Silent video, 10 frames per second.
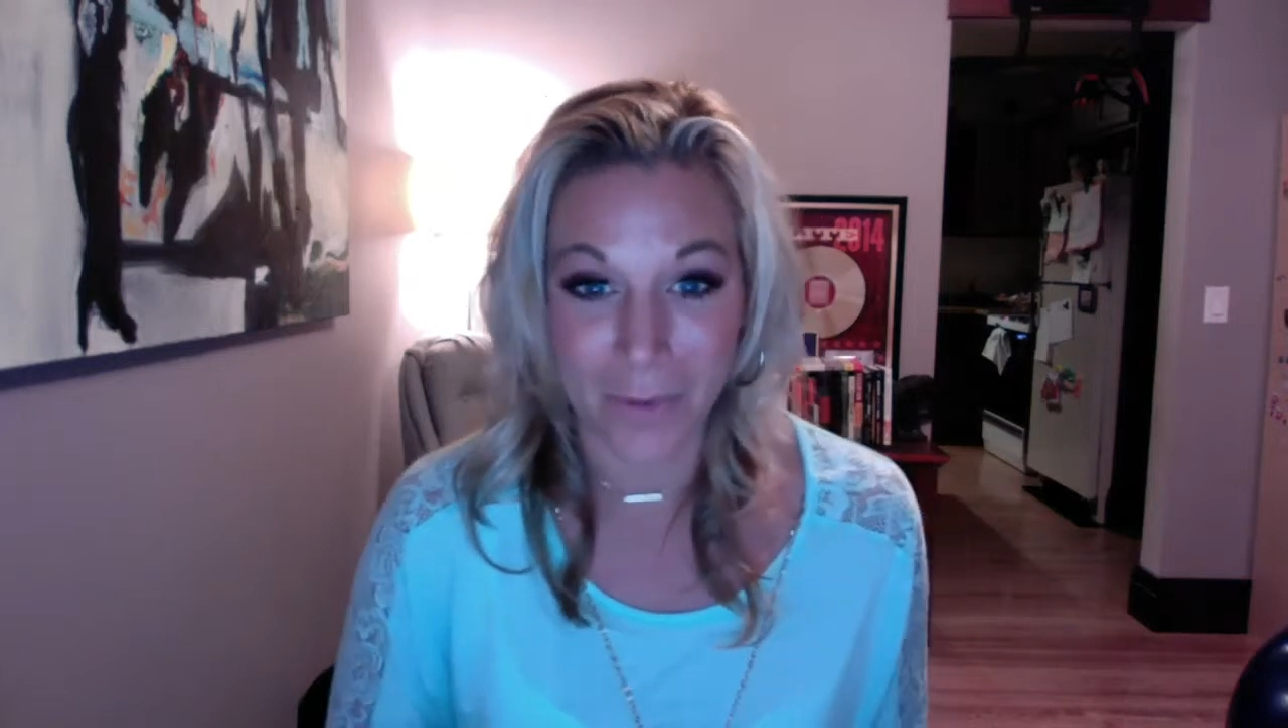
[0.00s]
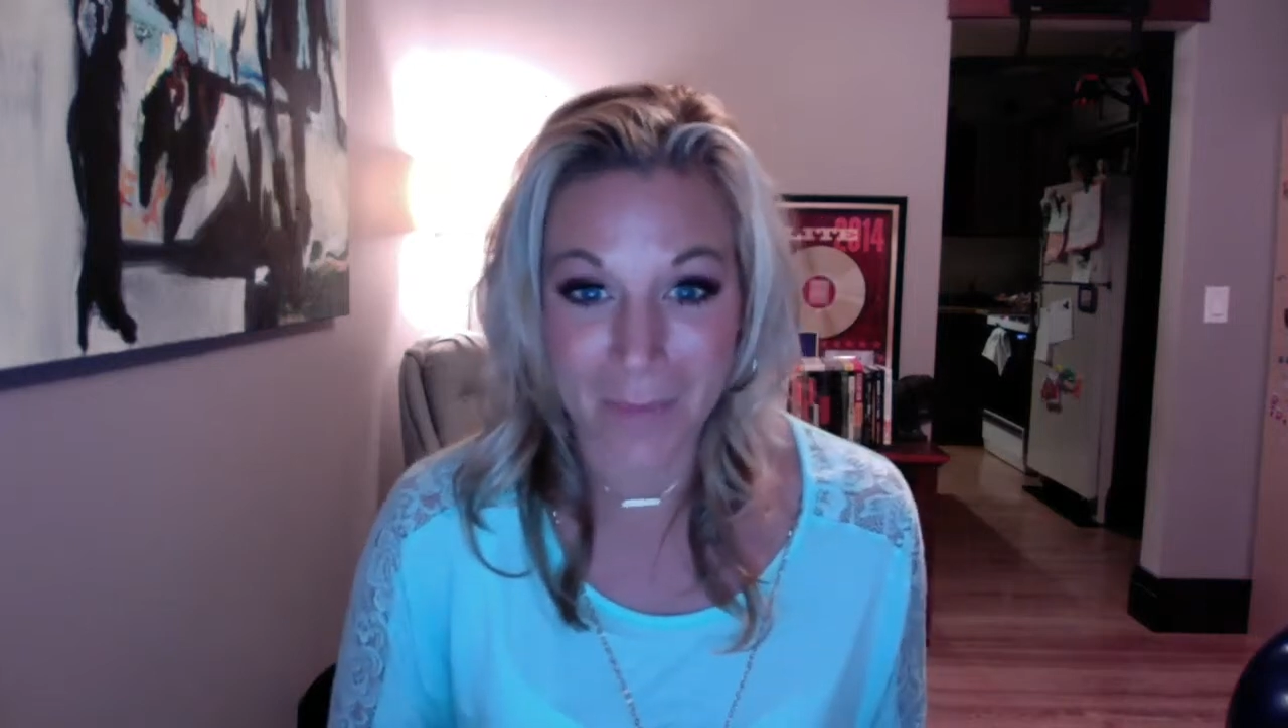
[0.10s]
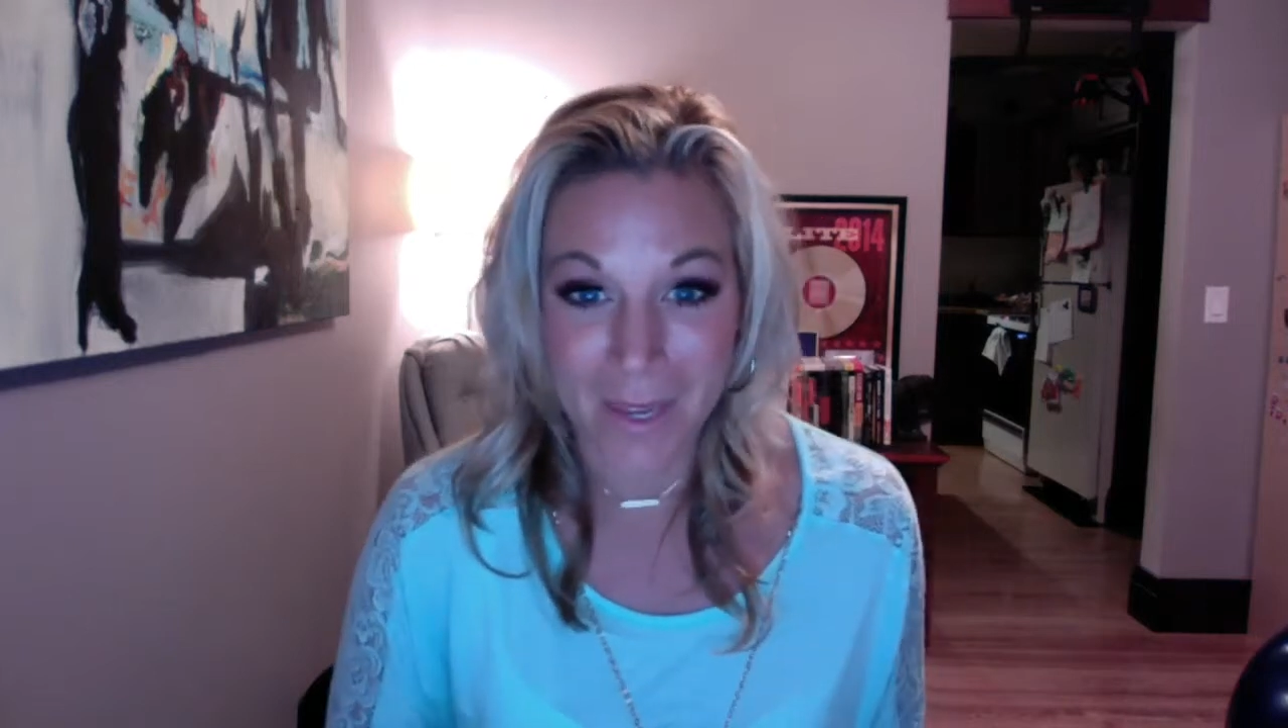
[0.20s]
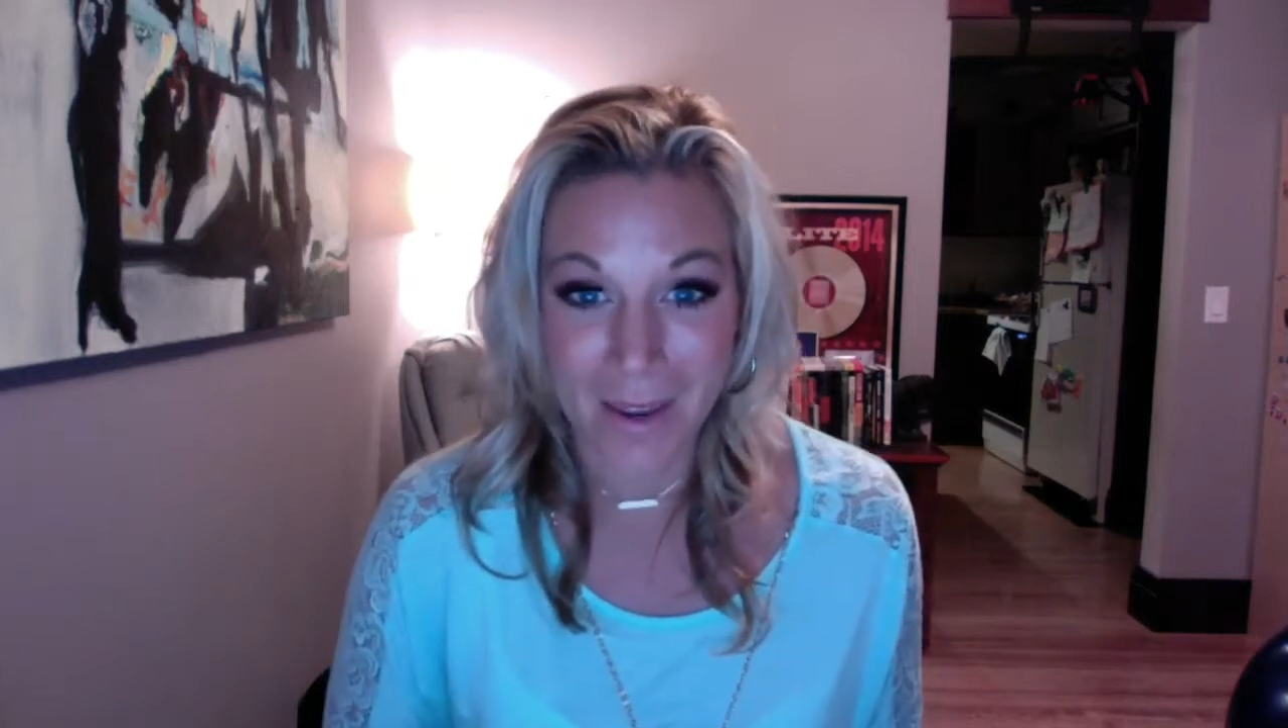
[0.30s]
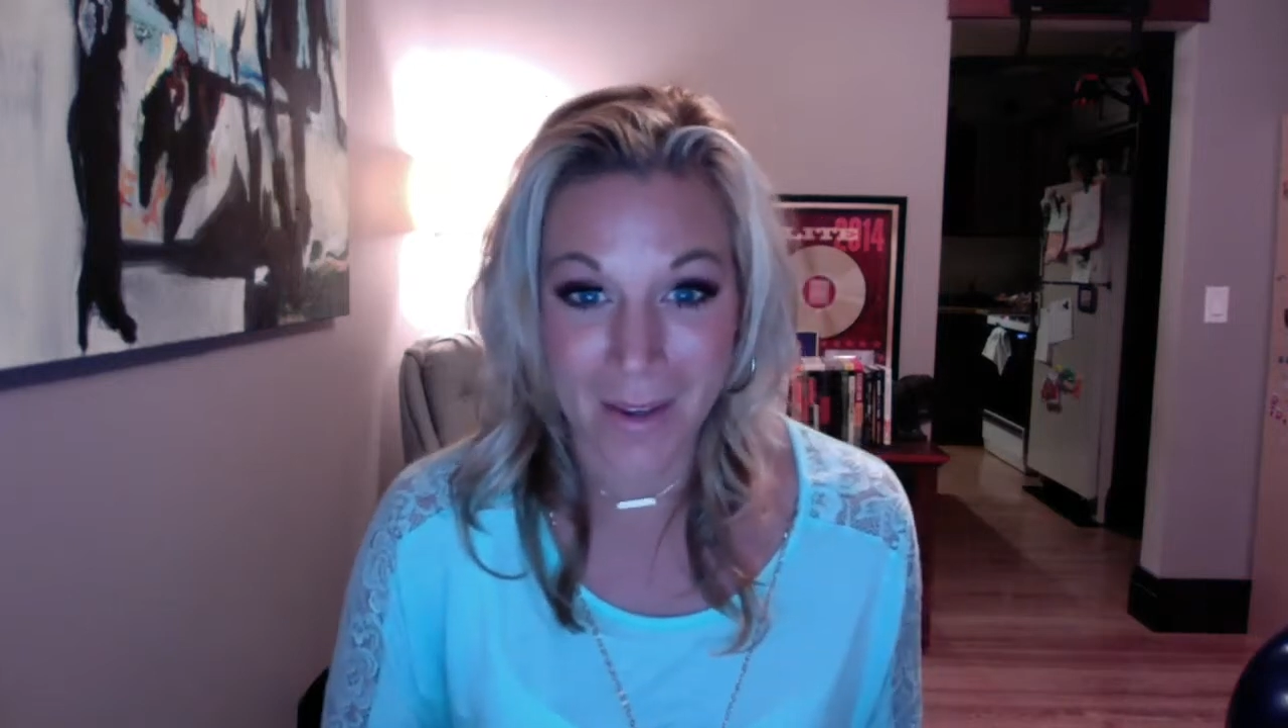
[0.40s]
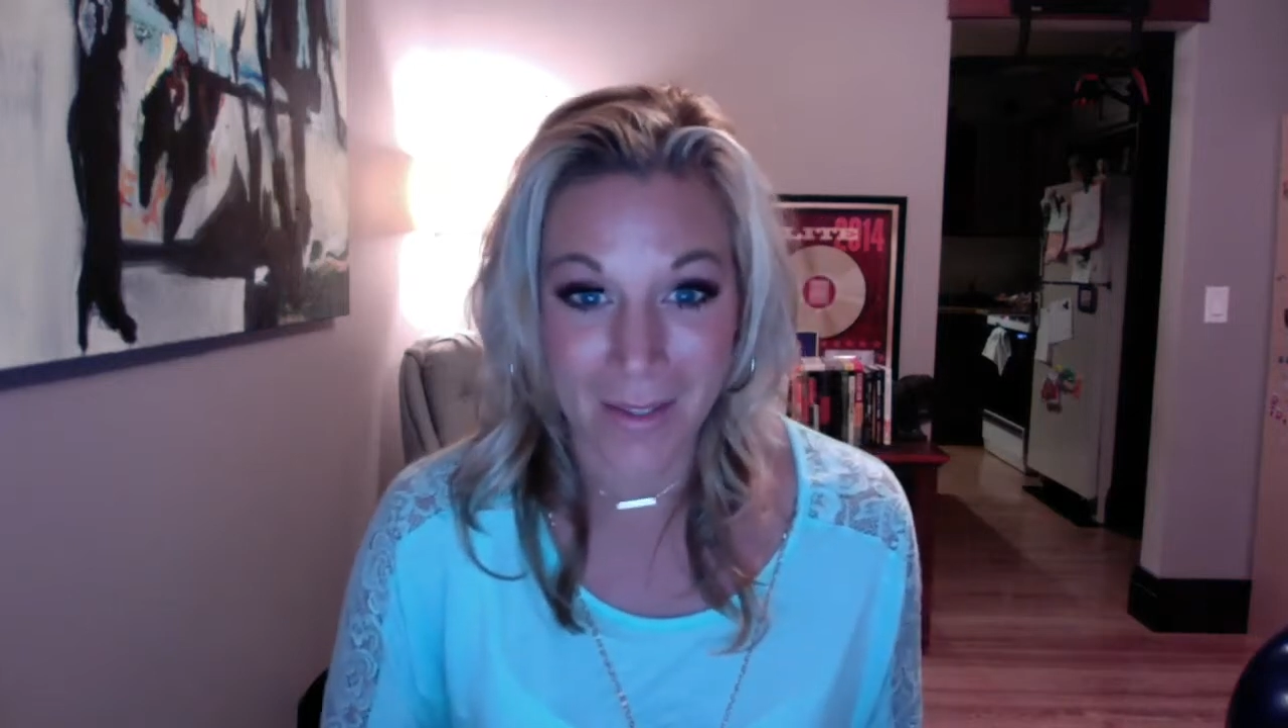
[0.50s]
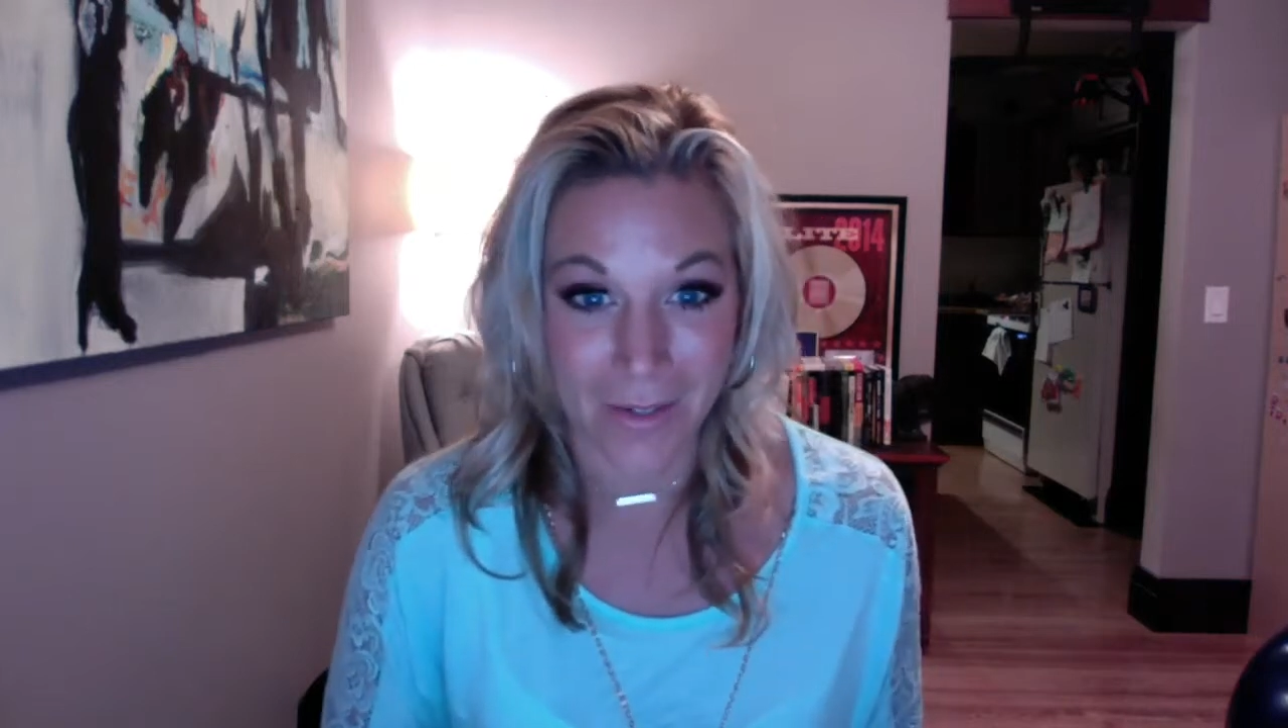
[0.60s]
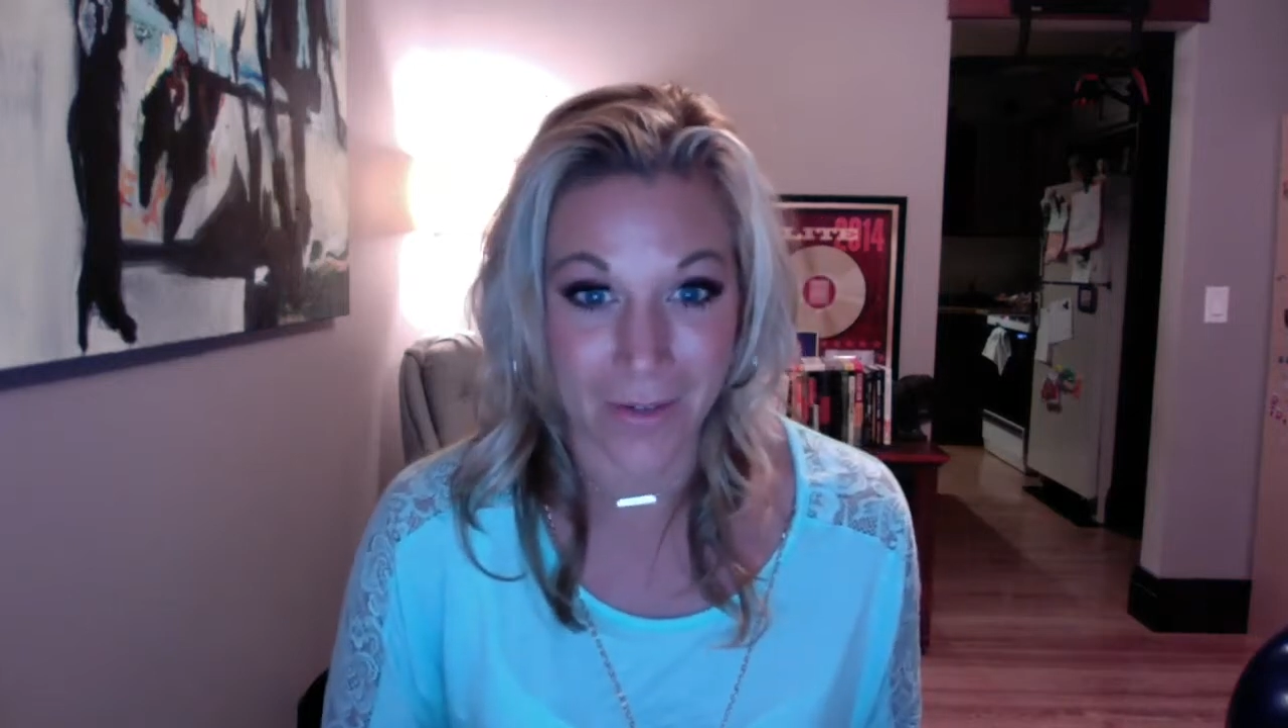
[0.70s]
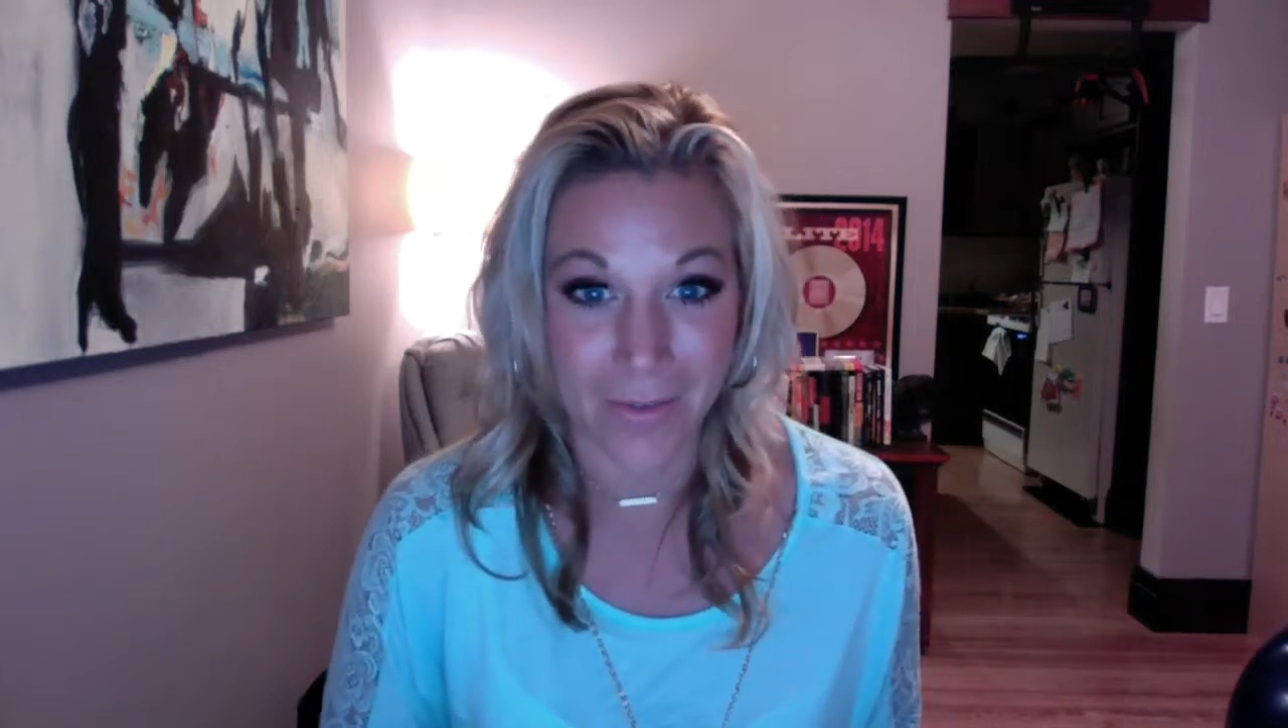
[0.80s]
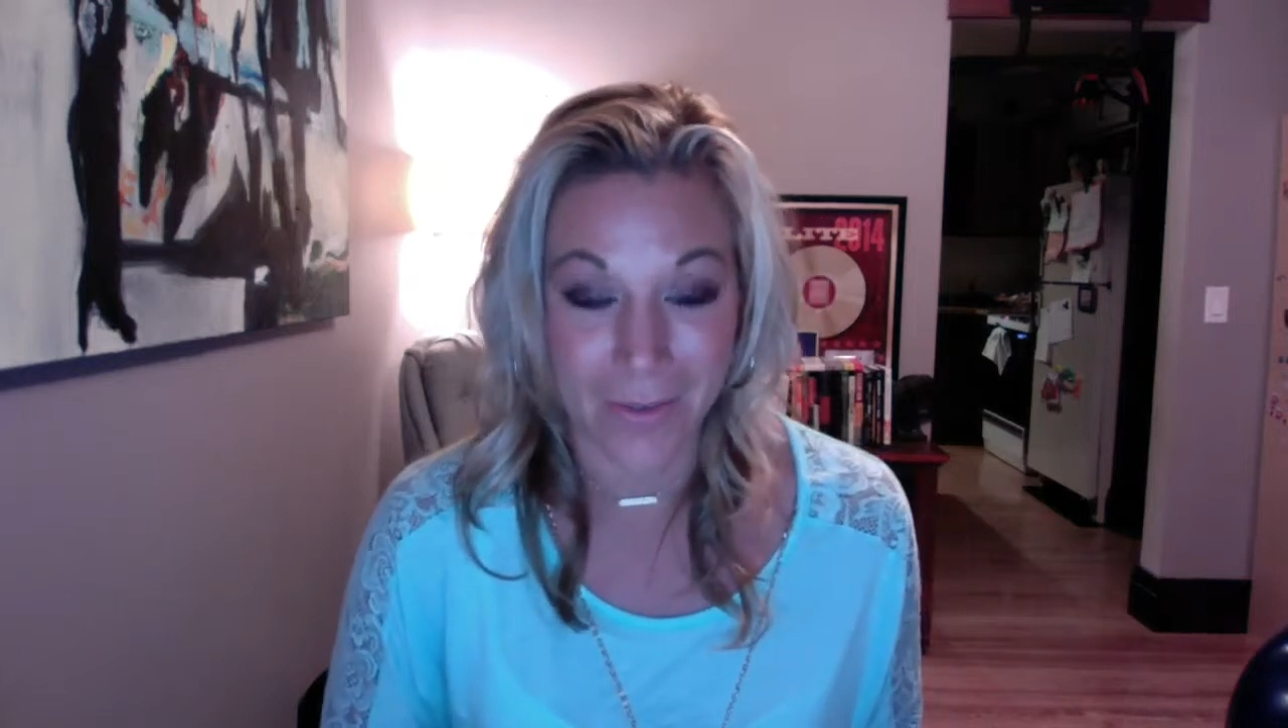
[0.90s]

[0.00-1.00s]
for me, I started